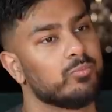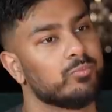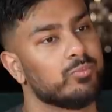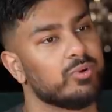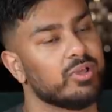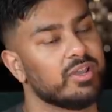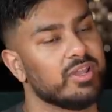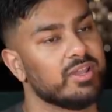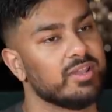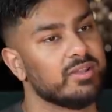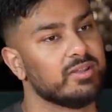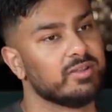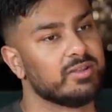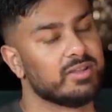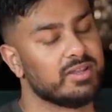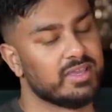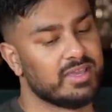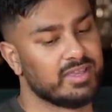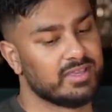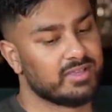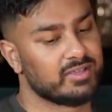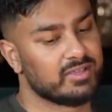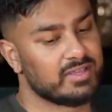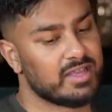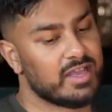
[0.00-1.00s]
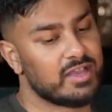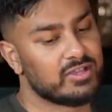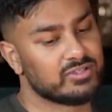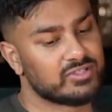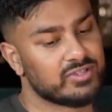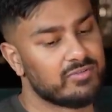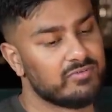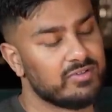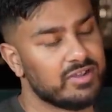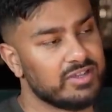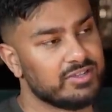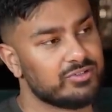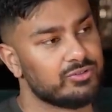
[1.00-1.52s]
but in like, does
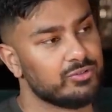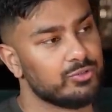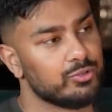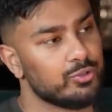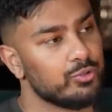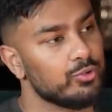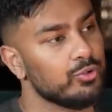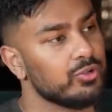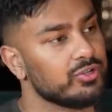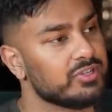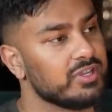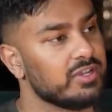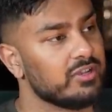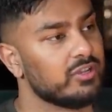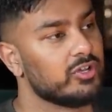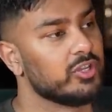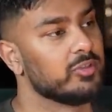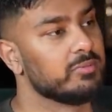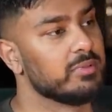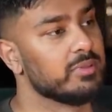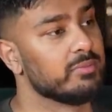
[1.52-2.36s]
that relate to you not telling other